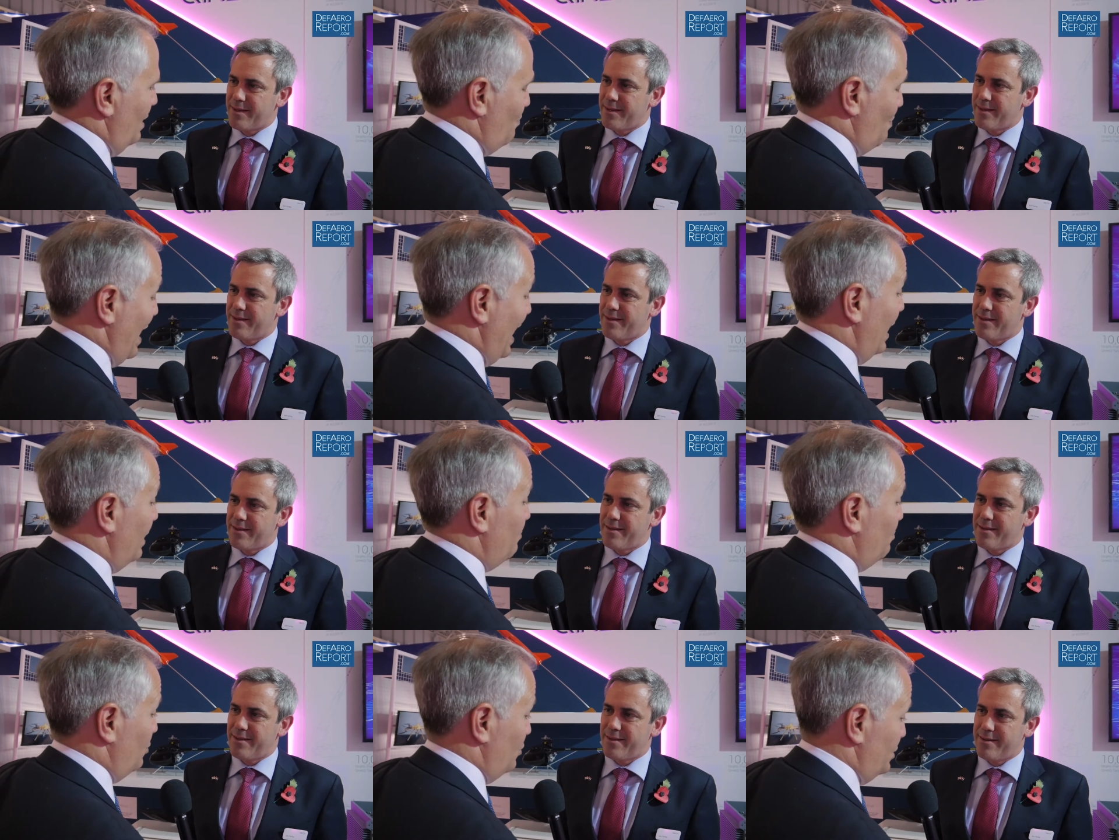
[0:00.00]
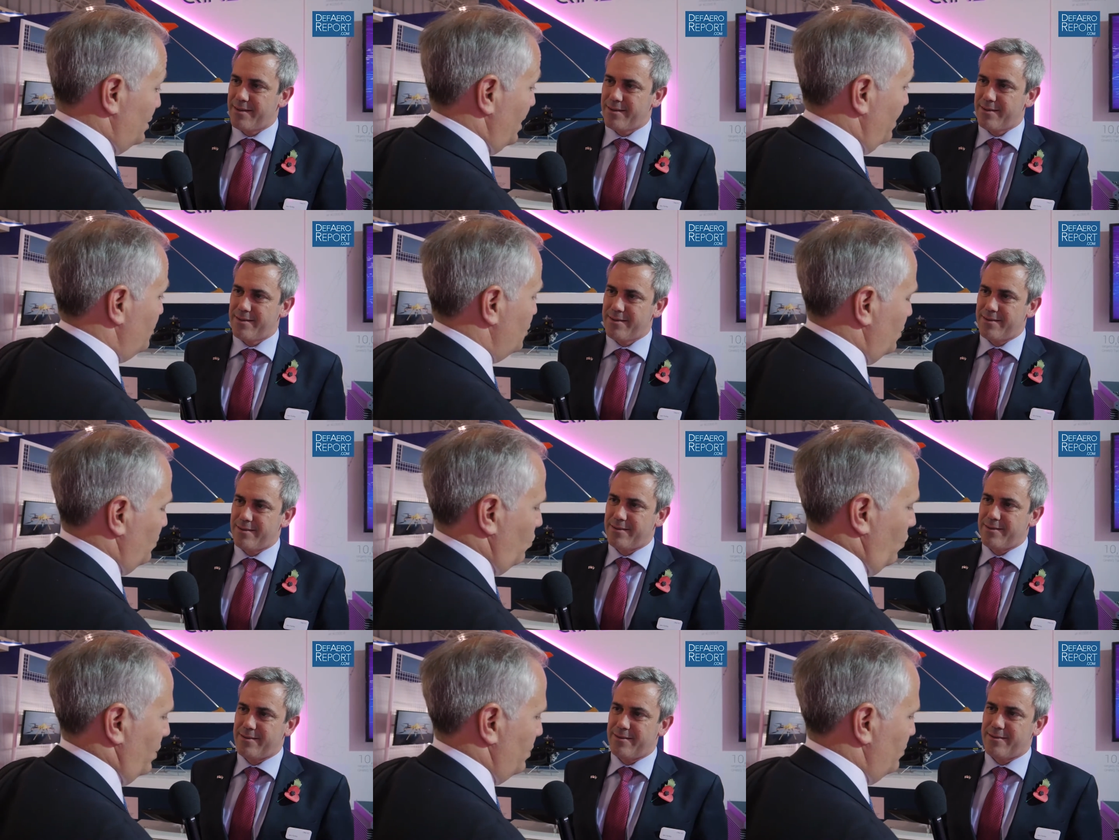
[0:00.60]
Speaker 1: a bad
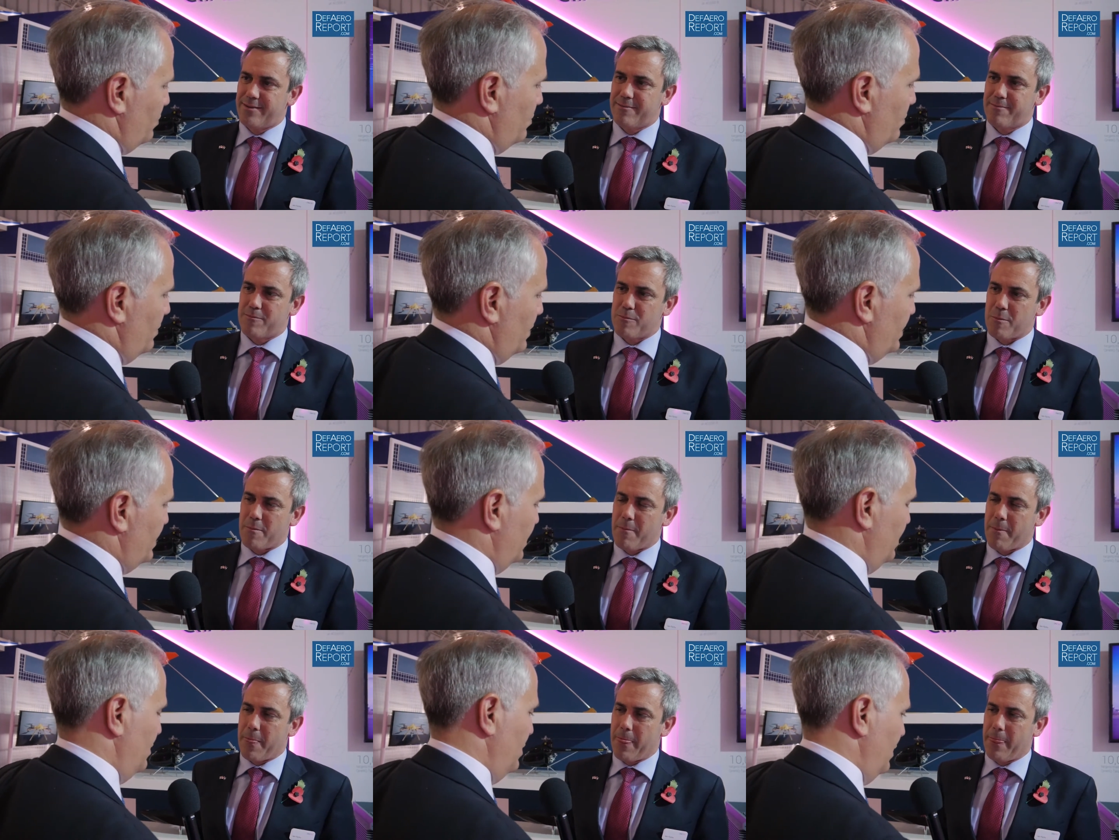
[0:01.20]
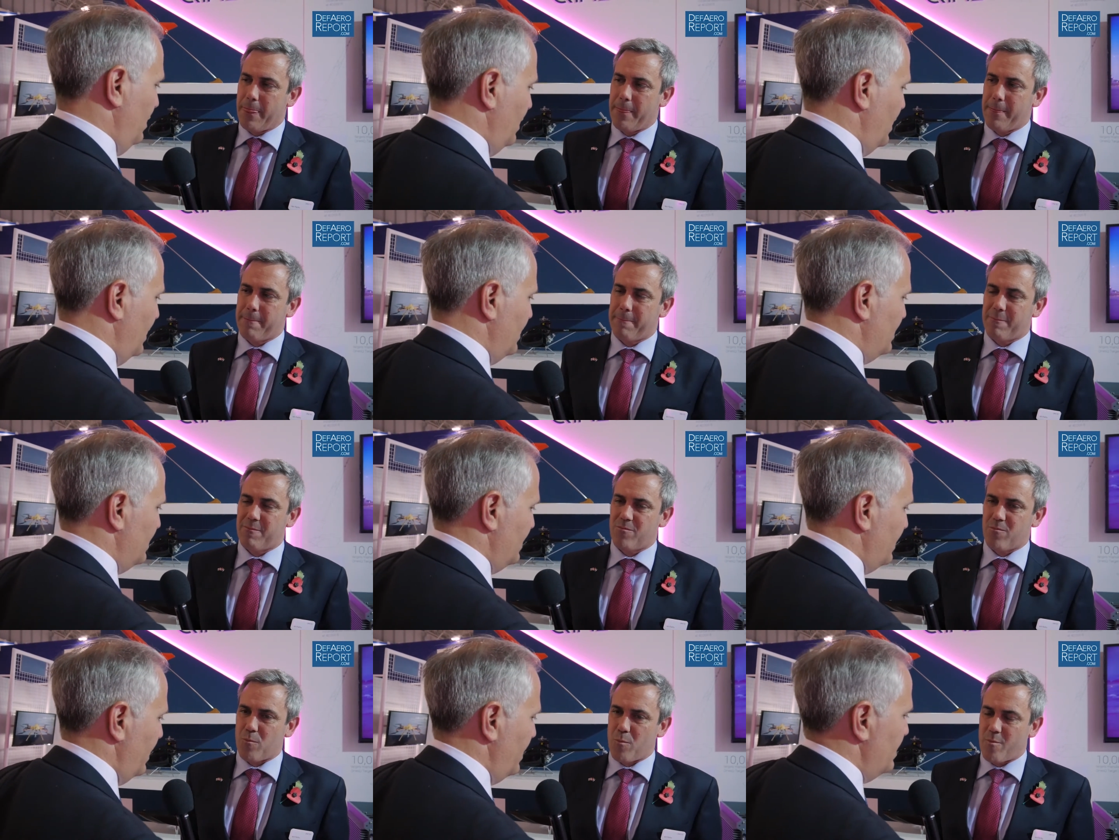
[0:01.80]
perception, whether it's in the
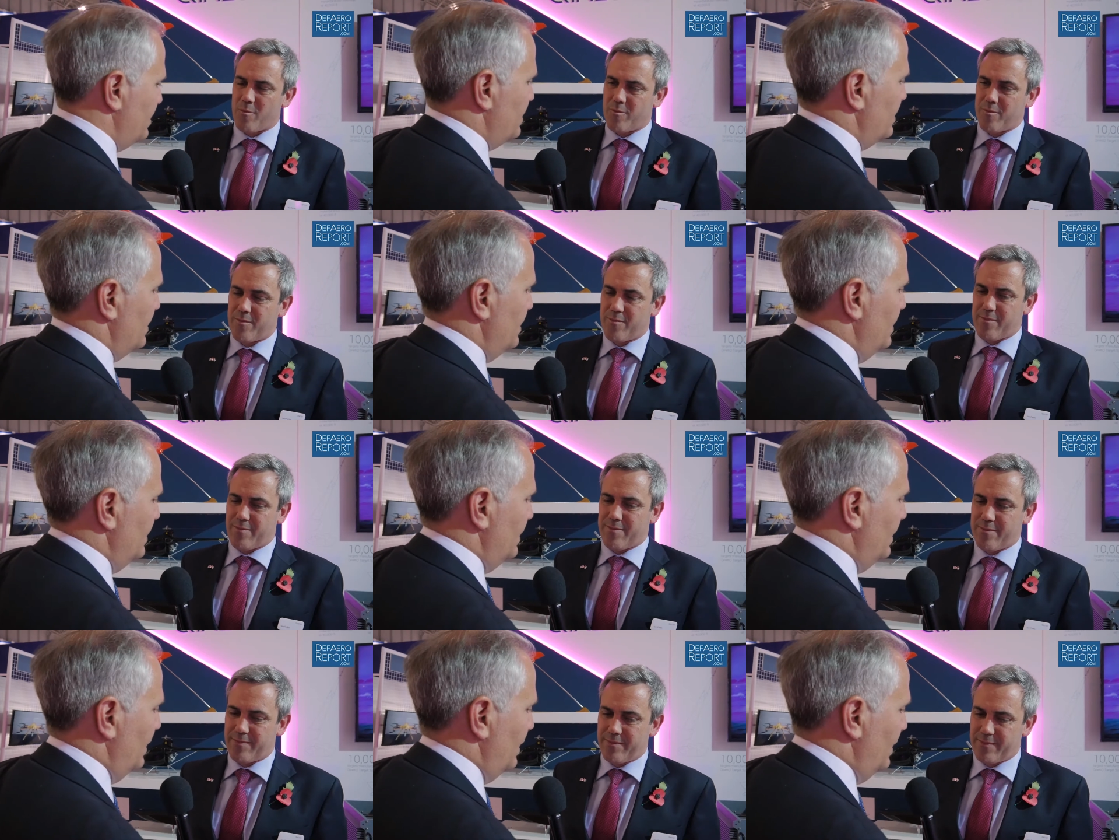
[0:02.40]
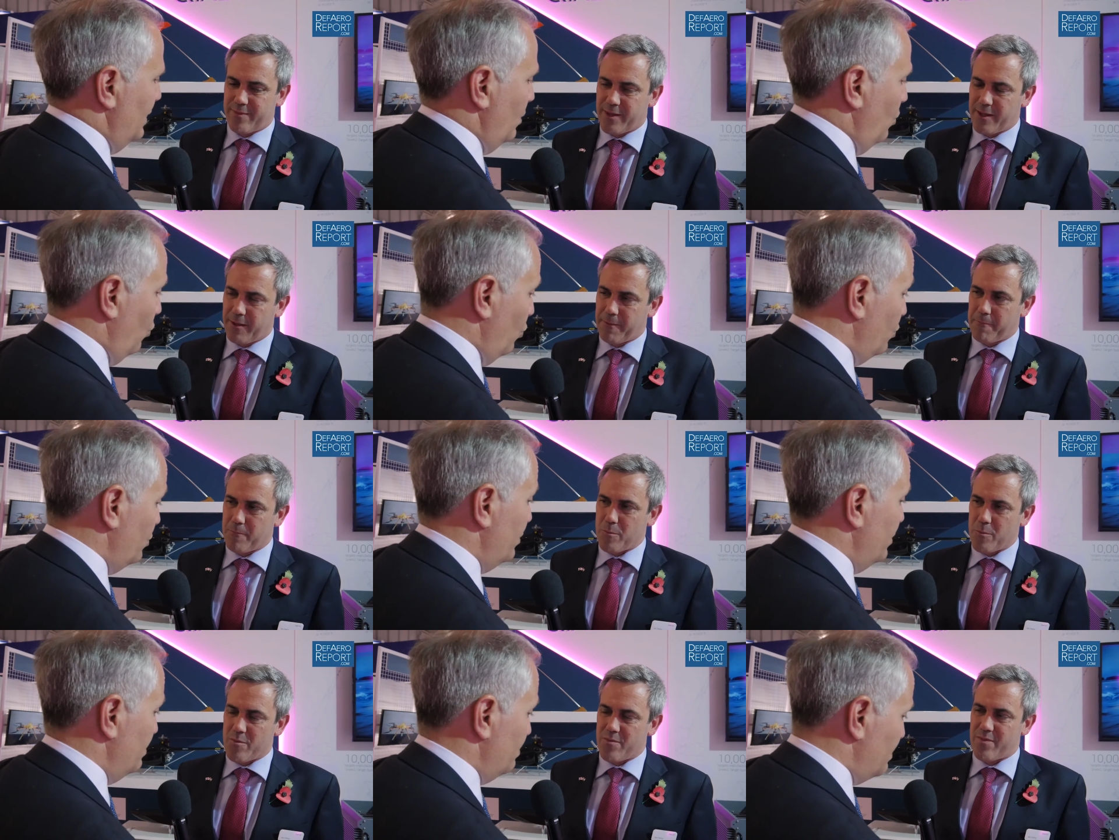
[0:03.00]
United States uh,
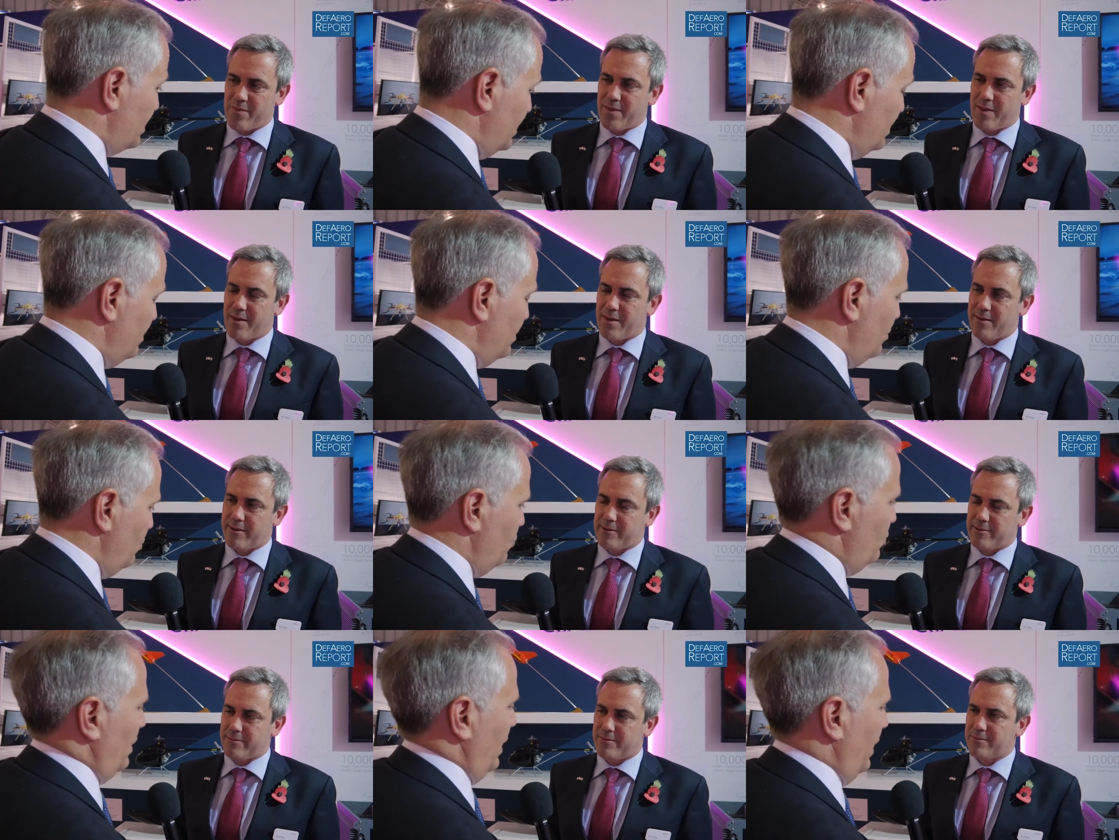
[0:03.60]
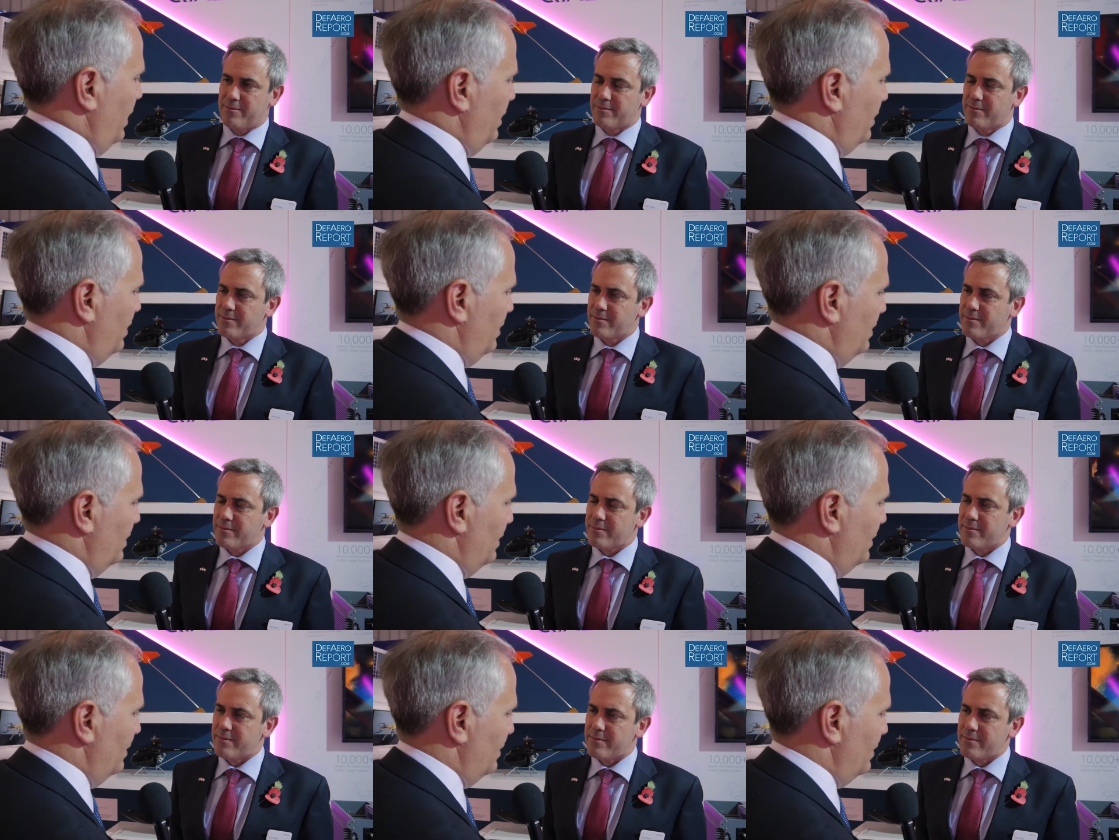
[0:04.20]
or it's in the UK
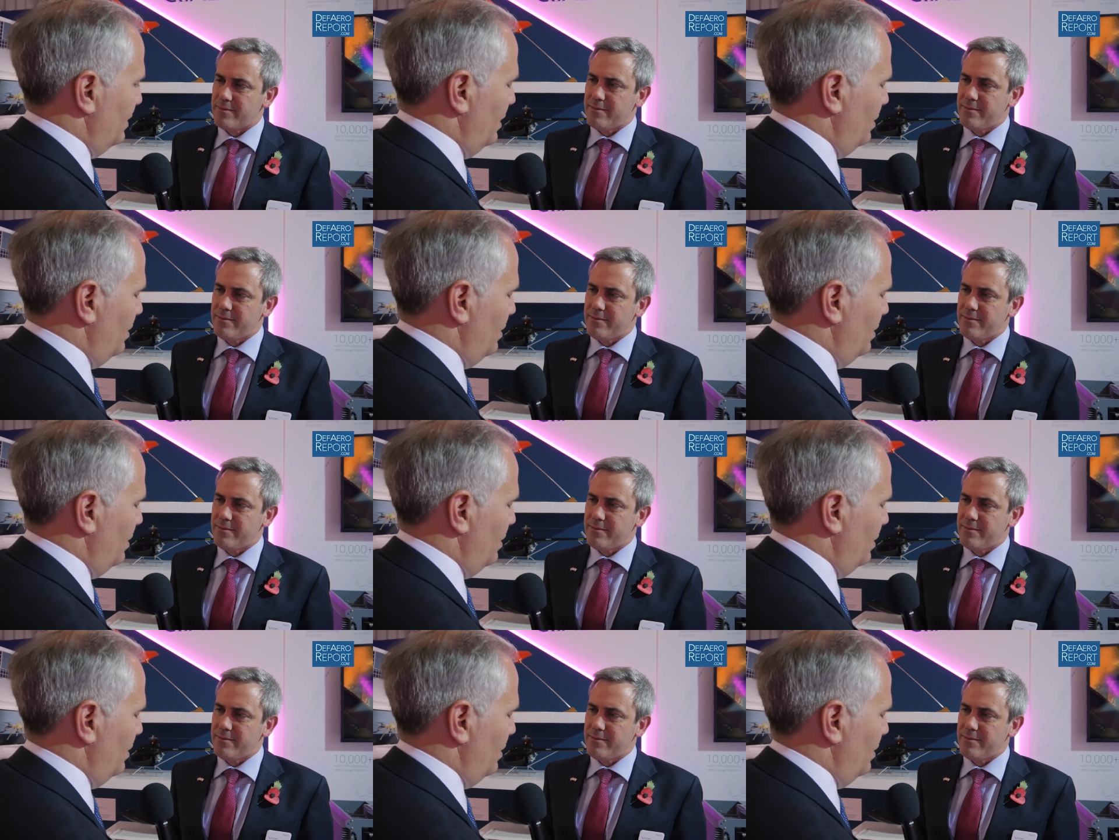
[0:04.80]
uh,